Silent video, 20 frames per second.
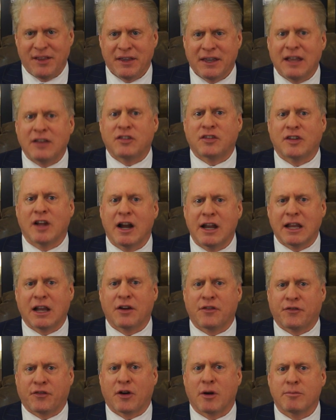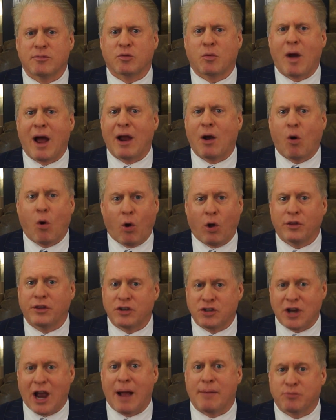His study confirms why all the
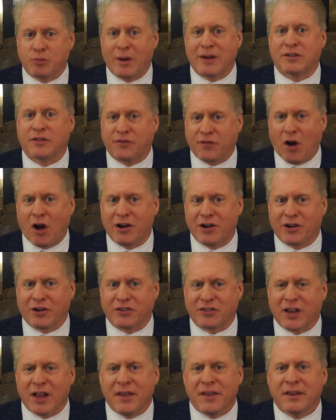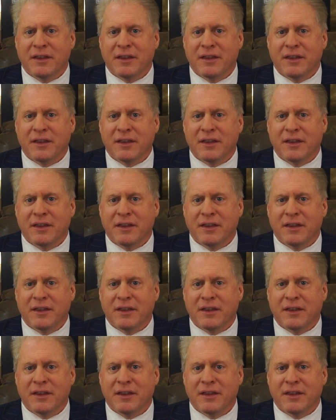jobs went to foreigners.